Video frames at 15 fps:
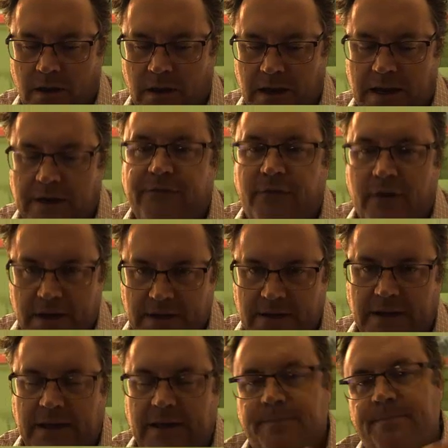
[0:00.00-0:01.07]
And
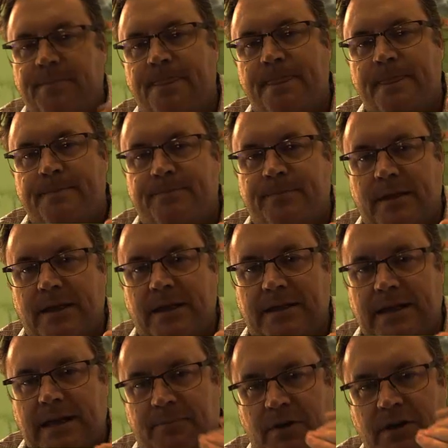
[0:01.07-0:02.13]
finally,
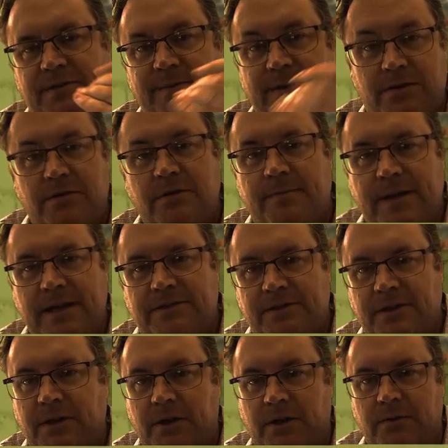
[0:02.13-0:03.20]
that brings me to New
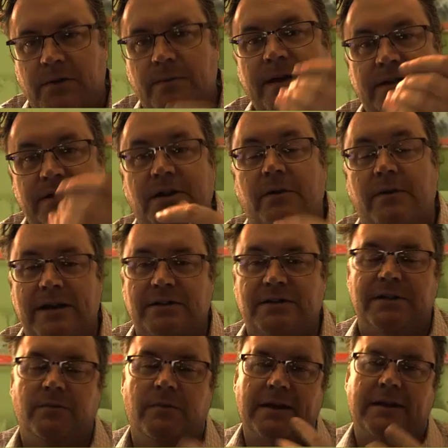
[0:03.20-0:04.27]
Mexico. New Mexico
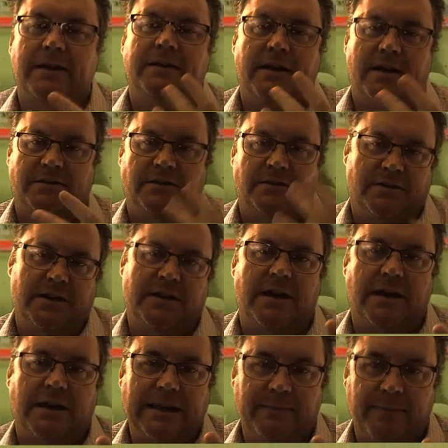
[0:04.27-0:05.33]
actually recognizes the
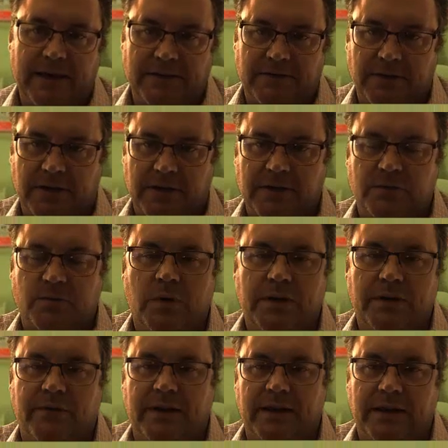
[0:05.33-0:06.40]
Yaqui Basin. It is one
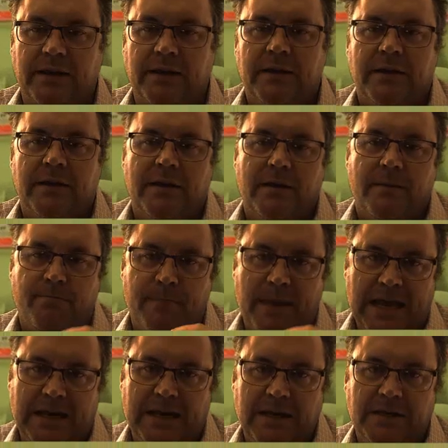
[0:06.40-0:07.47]
of the
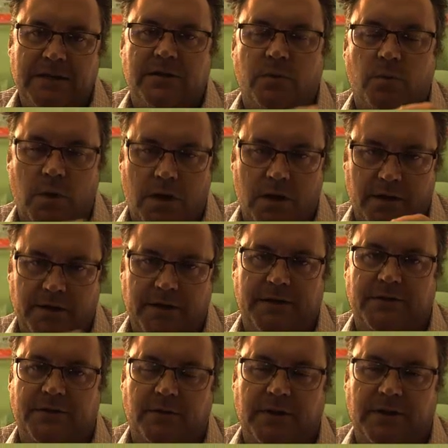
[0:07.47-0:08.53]
managed water
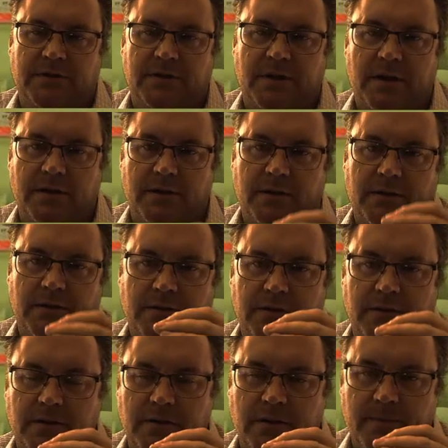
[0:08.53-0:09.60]
districts under
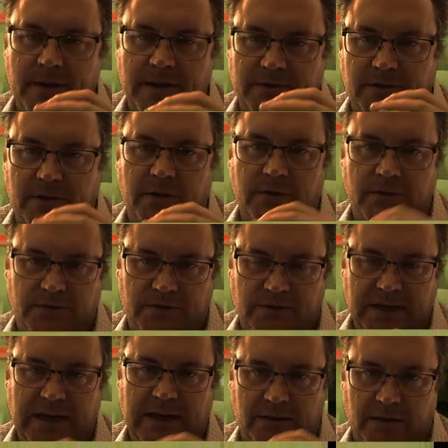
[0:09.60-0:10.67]
New Mexico's
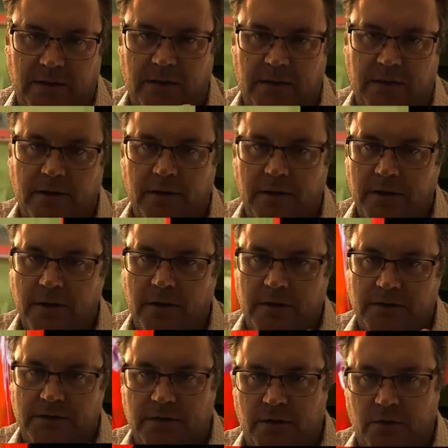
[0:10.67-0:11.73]
state law.
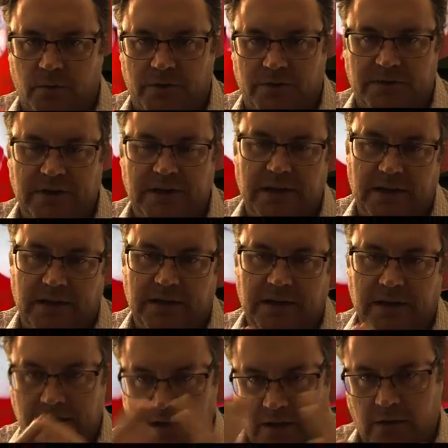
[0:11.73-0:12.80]
So we'll see in
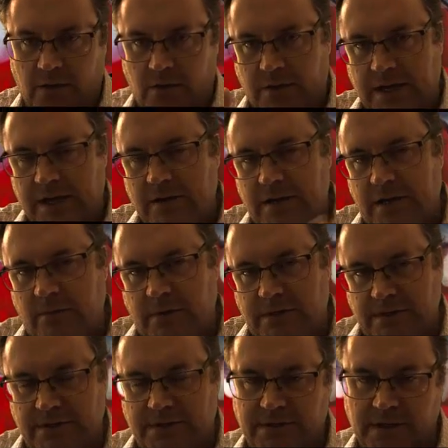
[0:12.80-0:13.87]
Hidalgo County, which
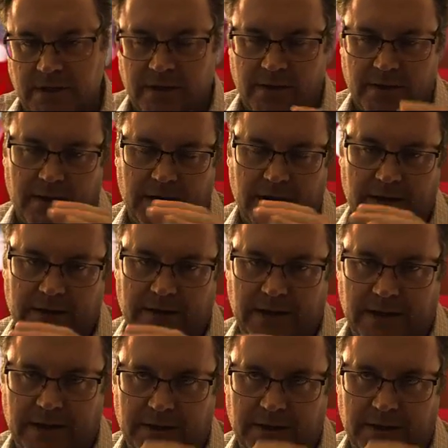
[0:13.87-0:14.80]
is in the